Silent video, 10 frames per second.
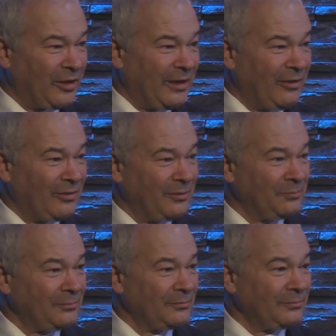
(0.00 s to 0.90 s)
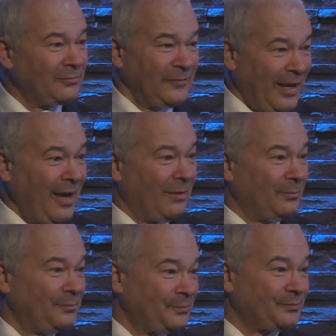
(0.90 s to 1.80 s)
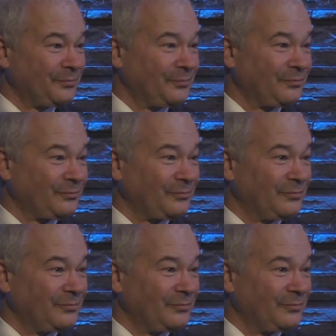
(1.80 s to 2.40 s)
We had 20-pound turkeys in the center, yeah.